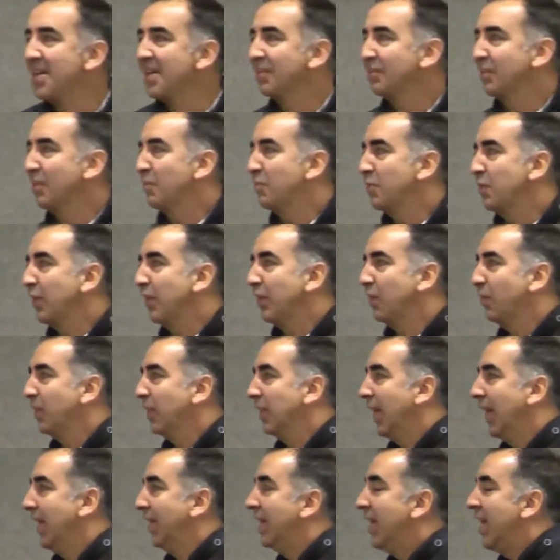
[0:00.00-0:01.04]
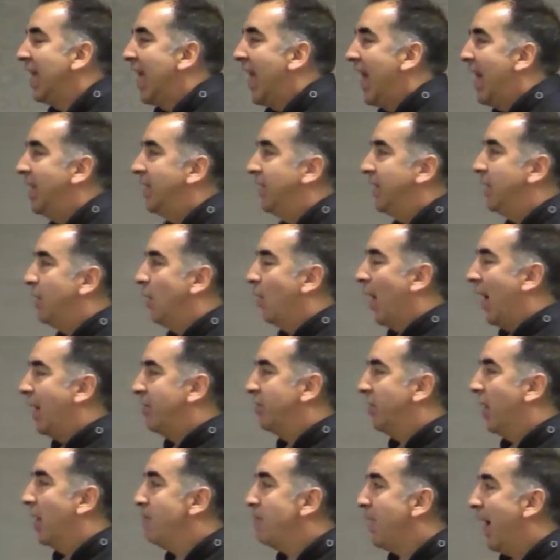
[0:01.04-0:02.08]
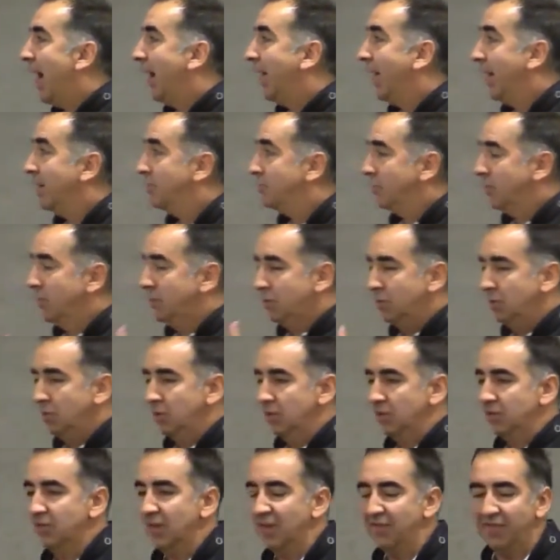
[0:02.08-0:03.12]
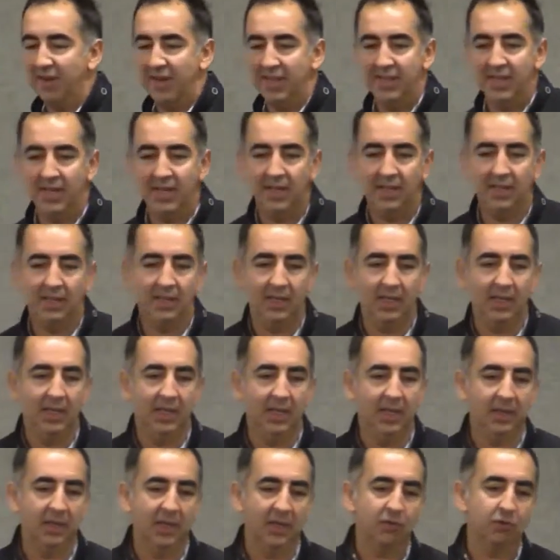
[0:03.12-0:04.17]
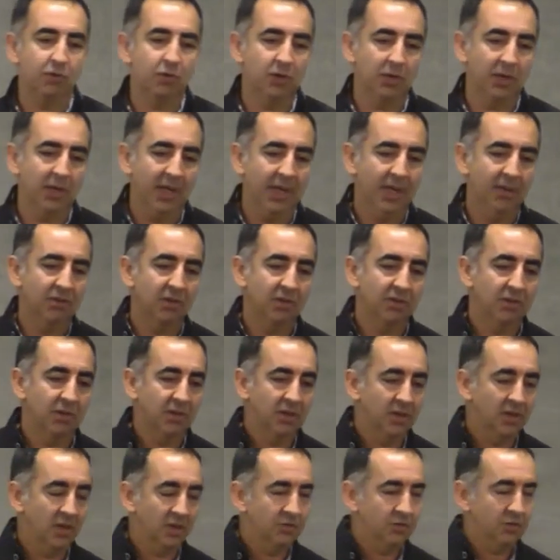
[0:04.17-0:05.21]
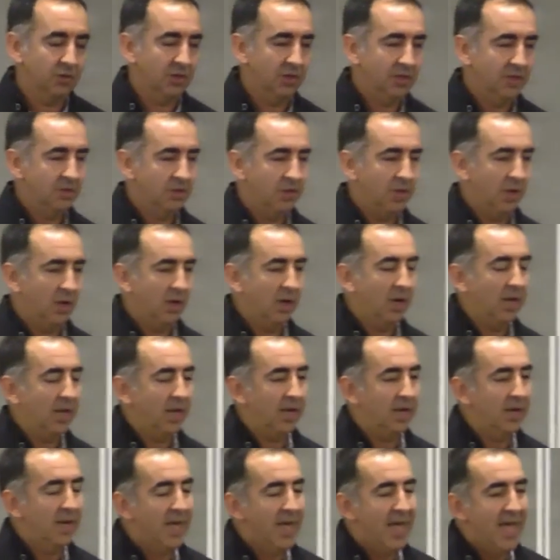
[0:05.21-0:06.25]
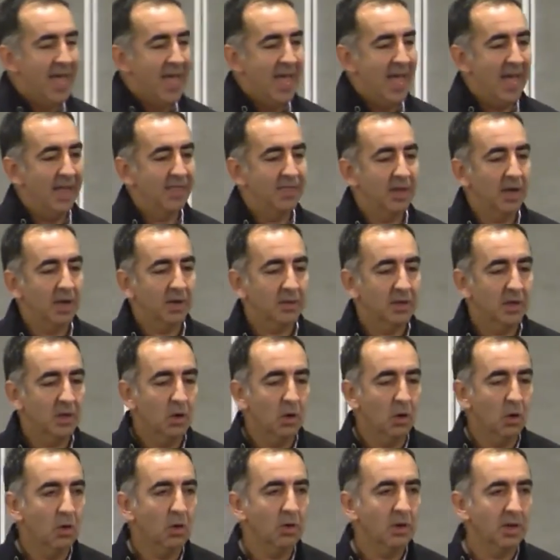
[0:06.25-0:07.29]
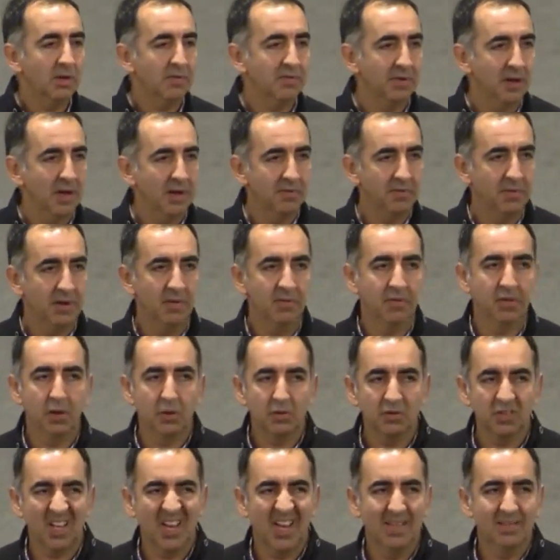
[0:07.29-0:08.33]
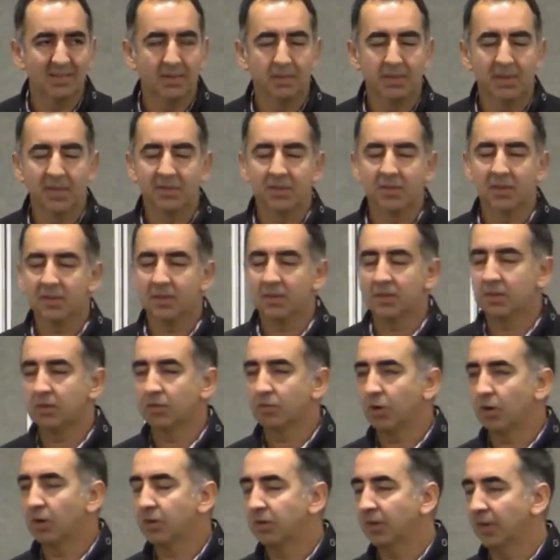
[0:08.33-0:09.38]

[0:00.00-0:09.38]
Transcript: So if you could relate. And I thought back actually to the stuff I did in the industrial age as an industrial engineer. And the goal of those kinds of businesses you've heard